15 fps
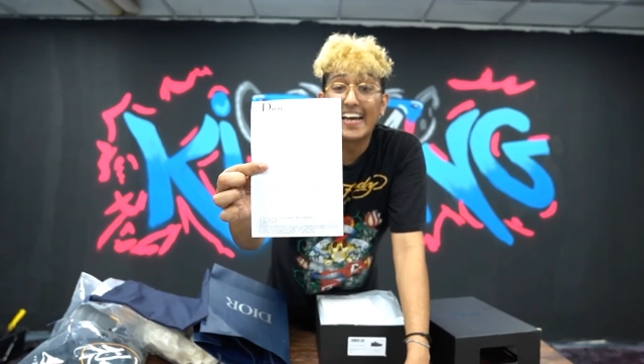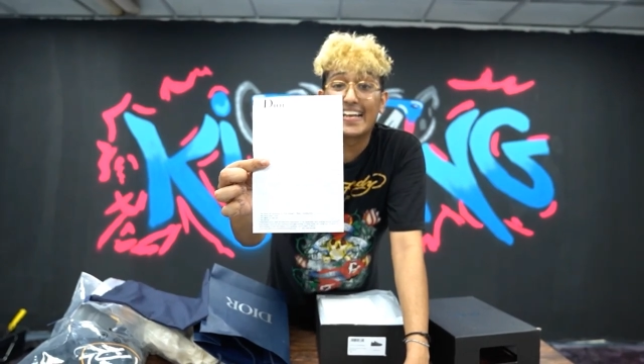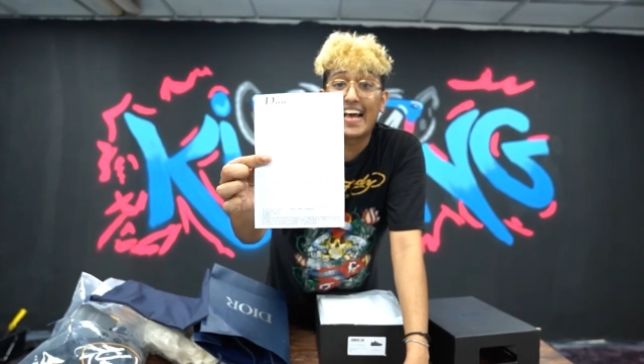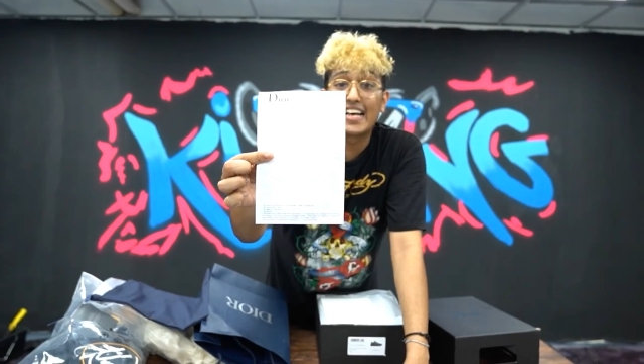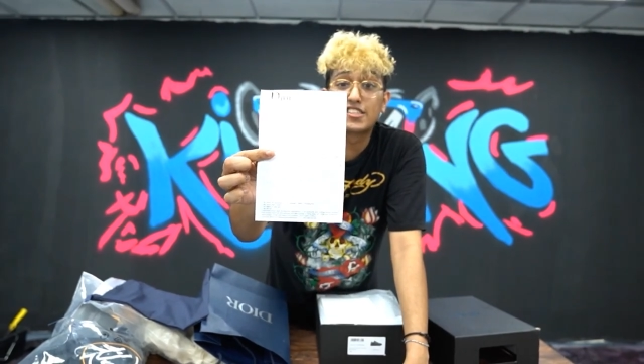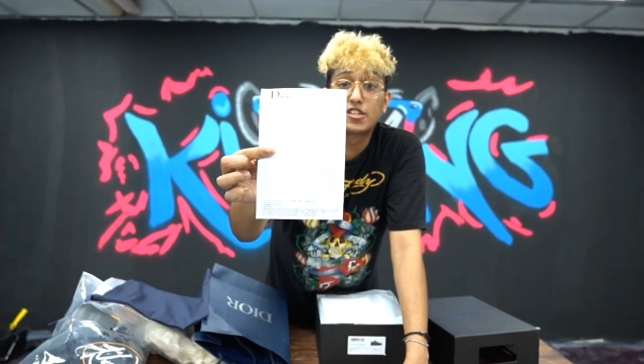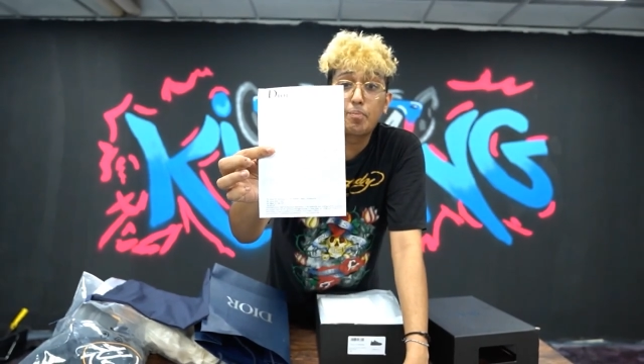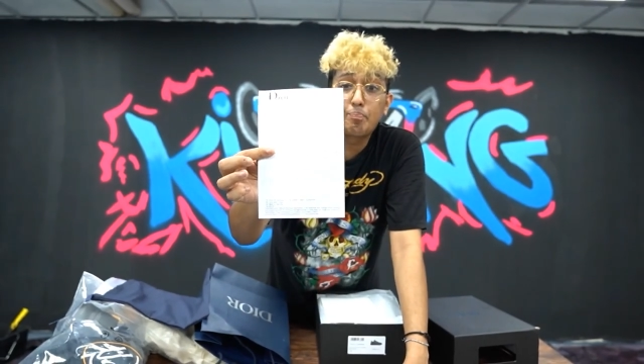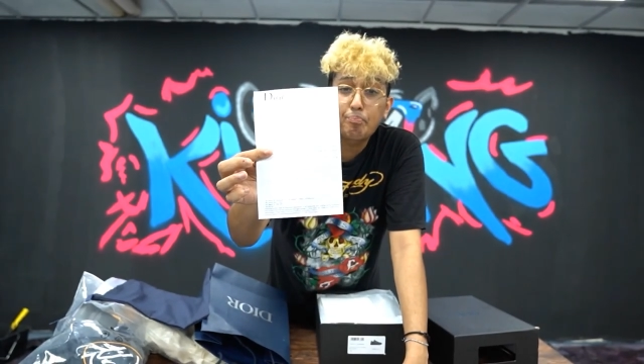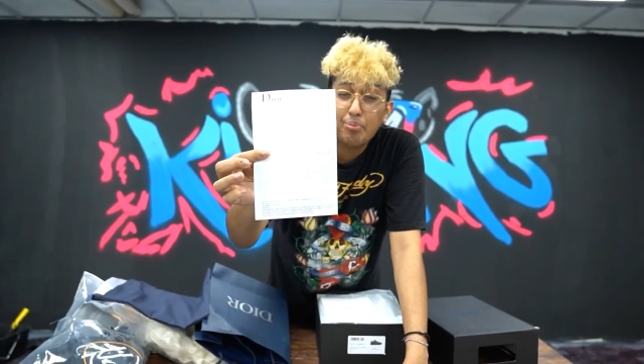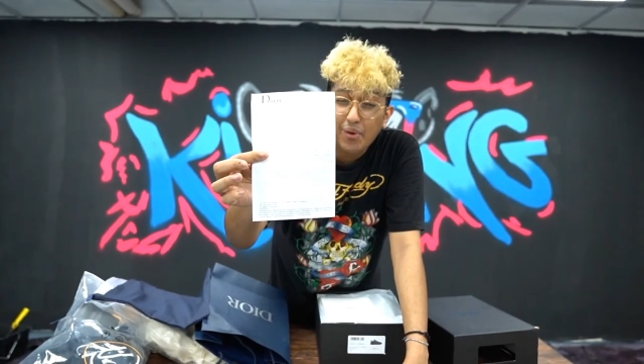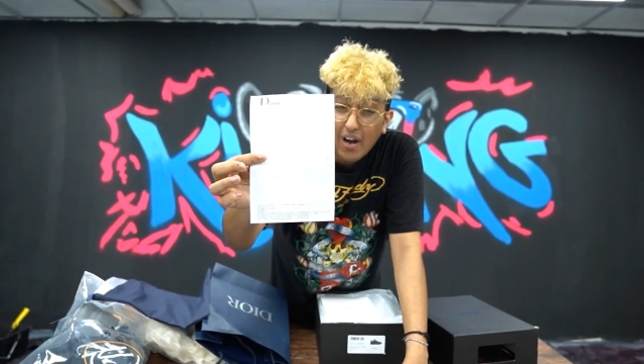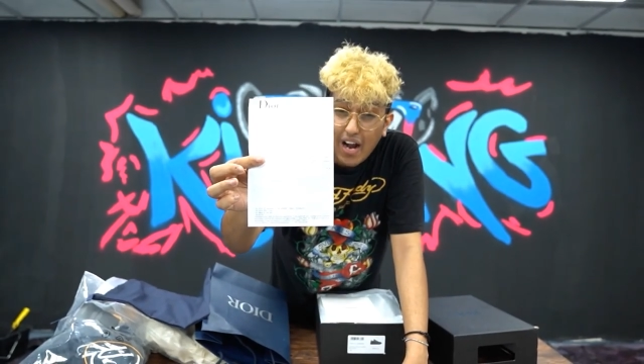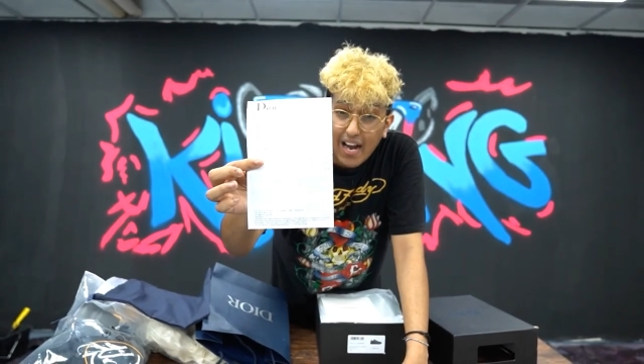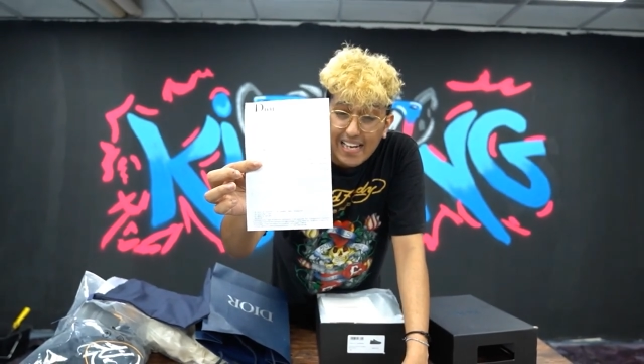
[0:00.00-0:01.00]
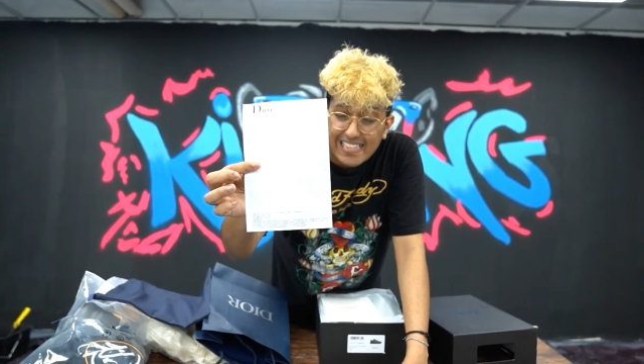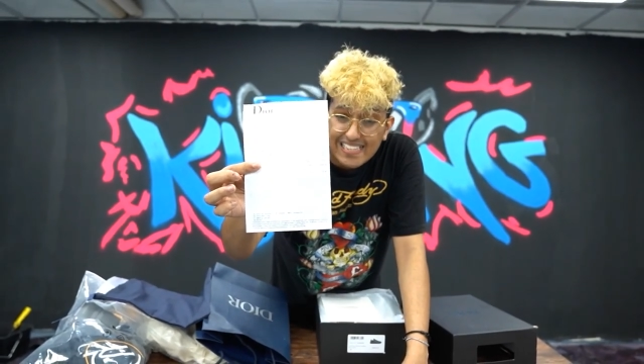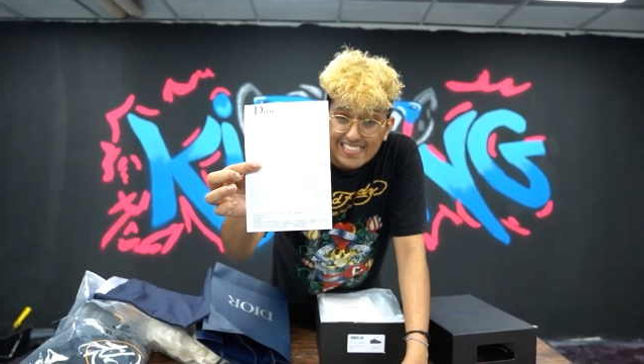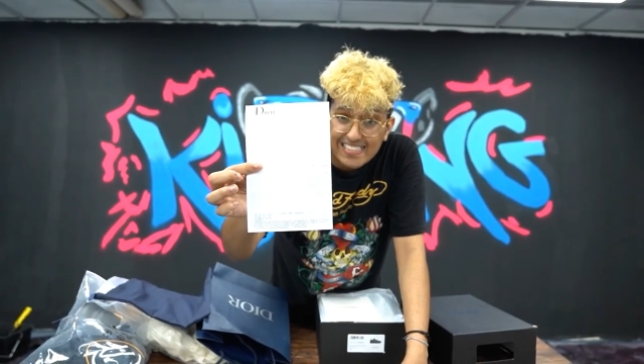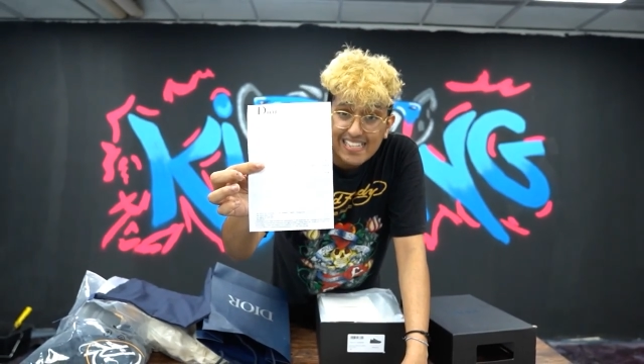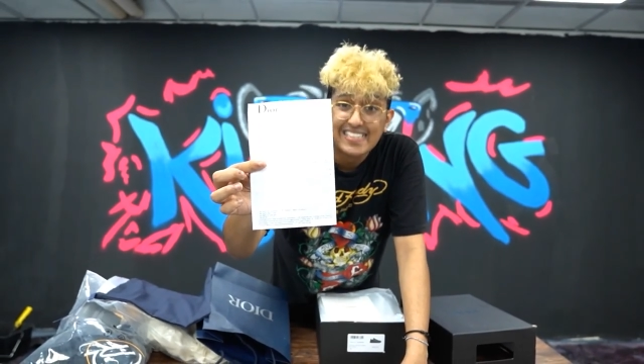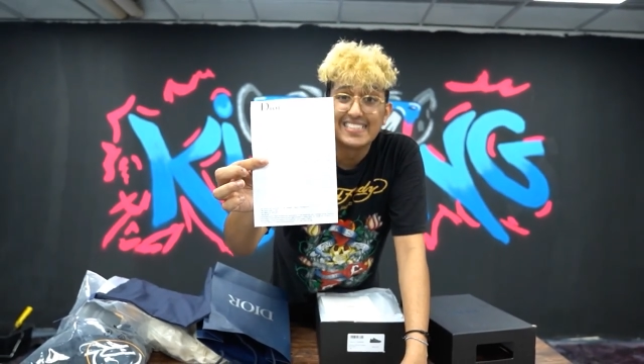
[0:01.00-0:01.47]
It has the
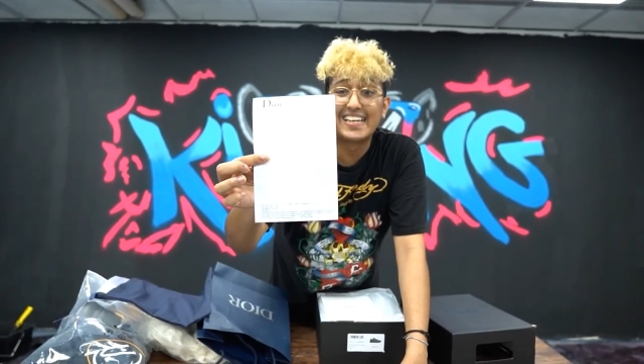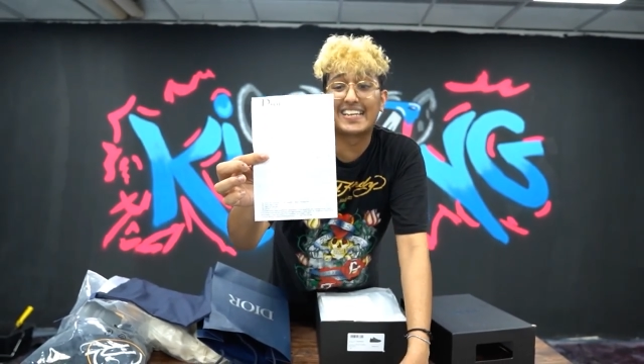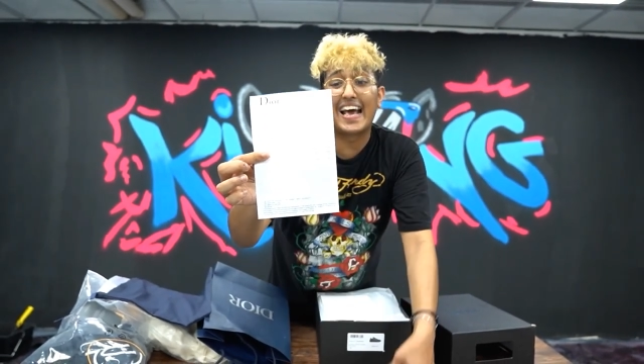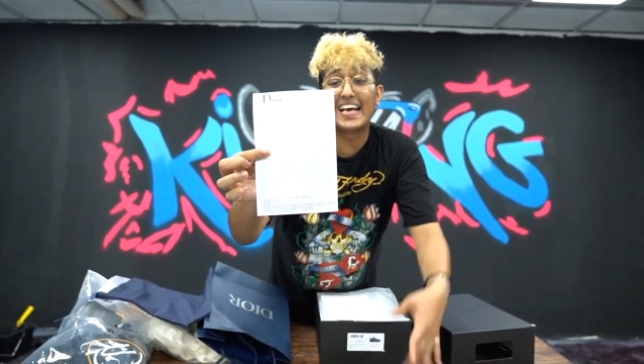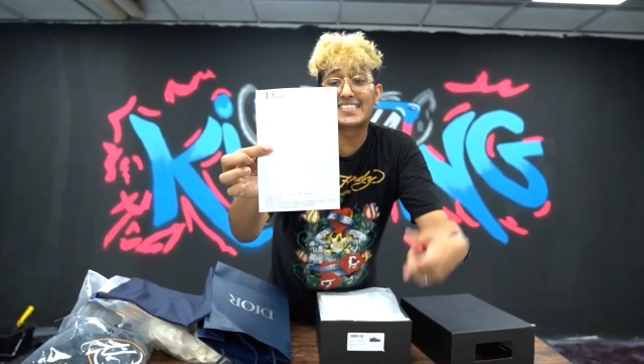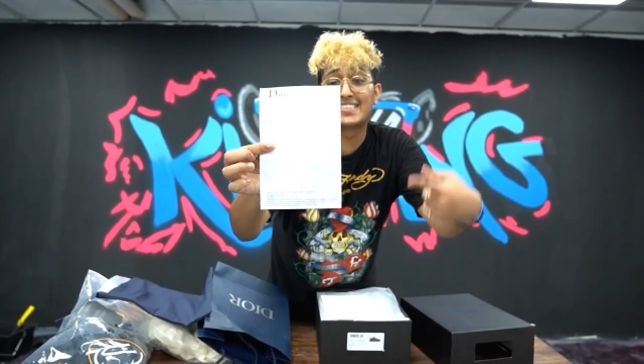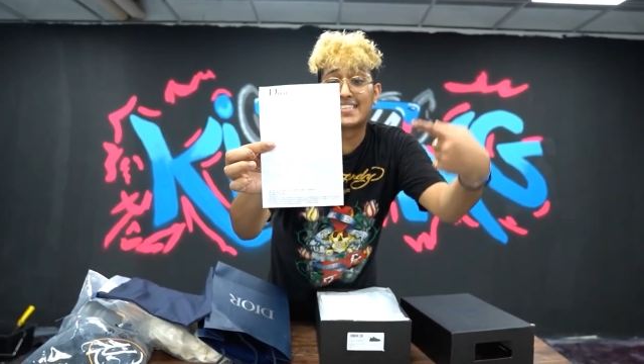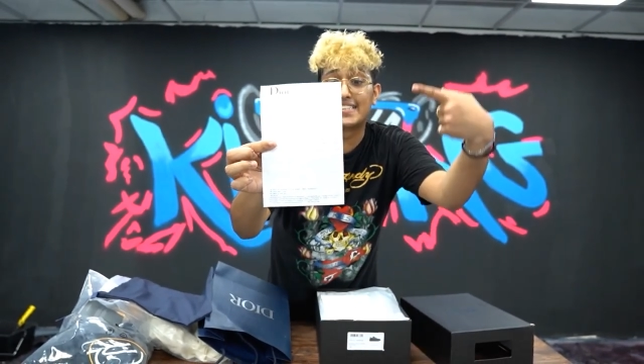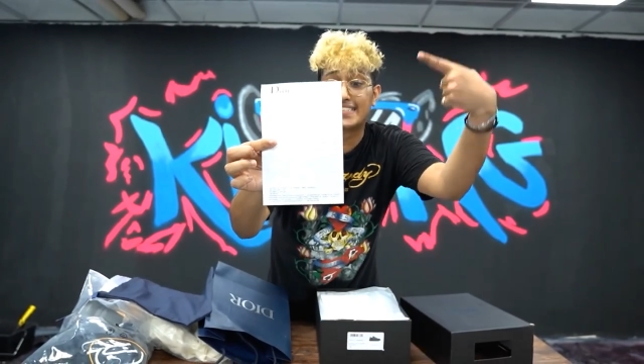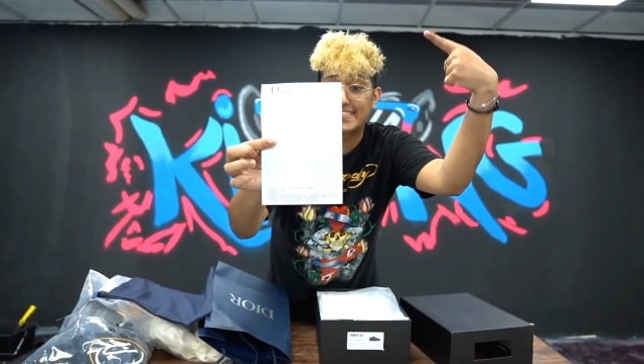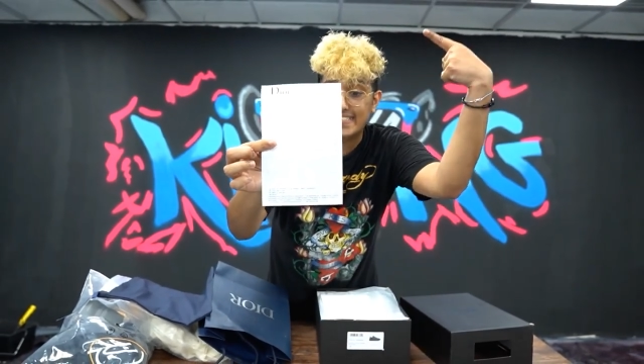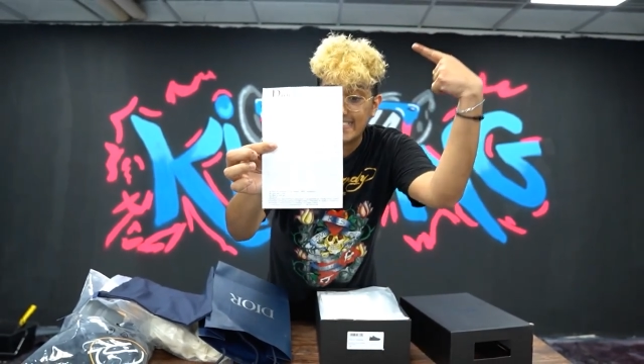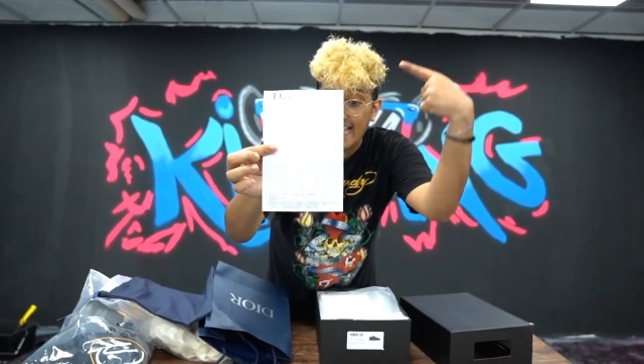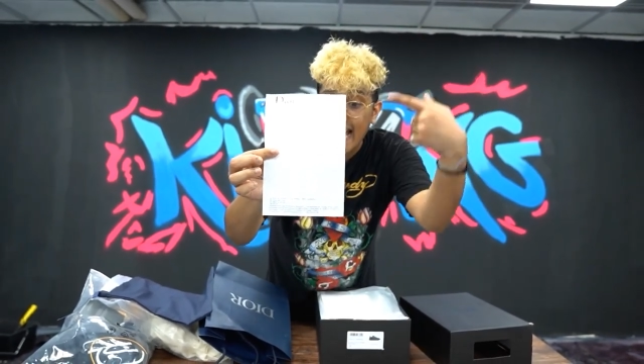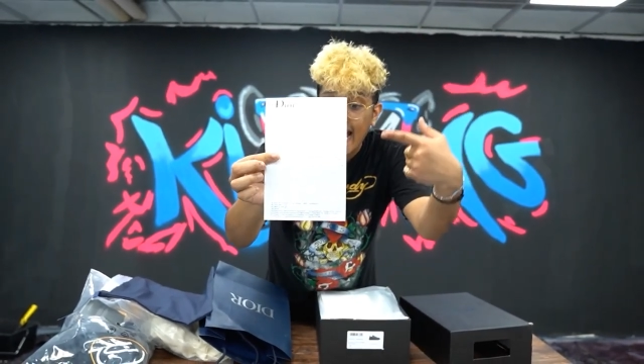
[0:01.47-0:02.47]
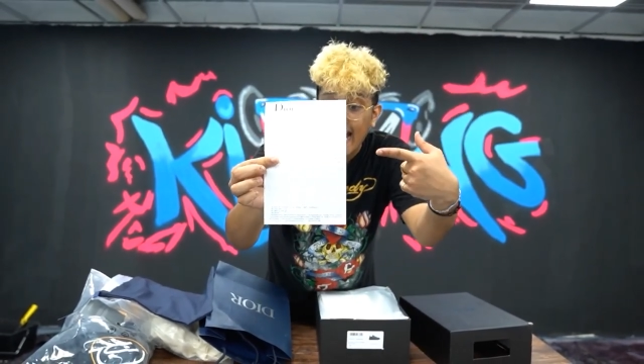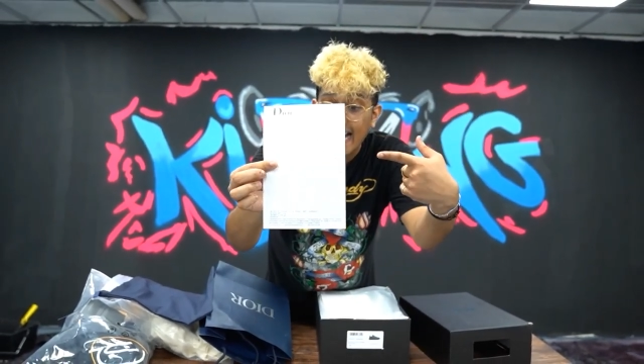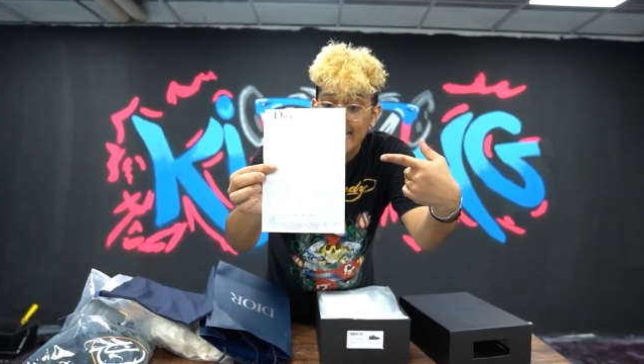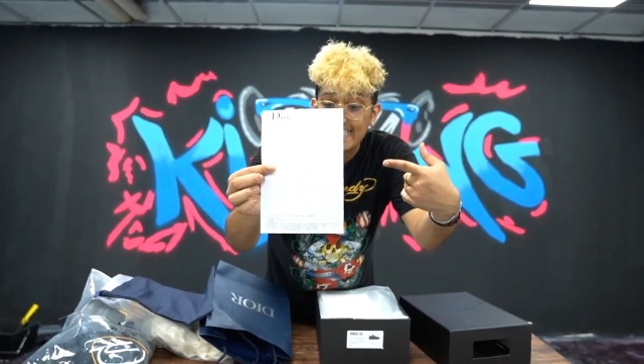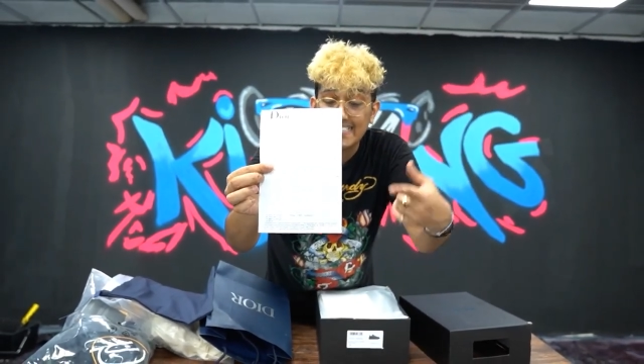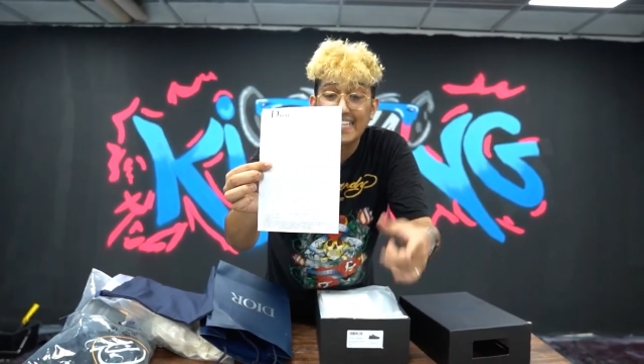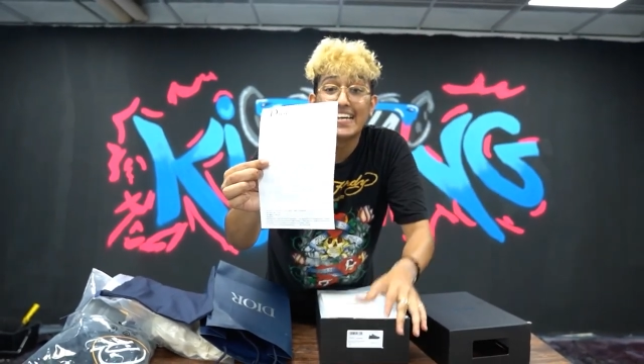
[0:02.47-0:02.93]
price, it has the
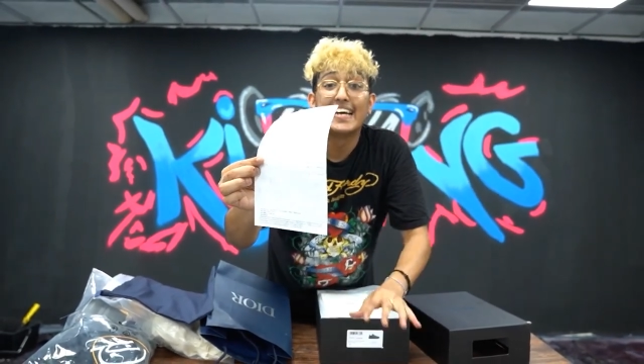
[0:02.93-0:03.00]
tax,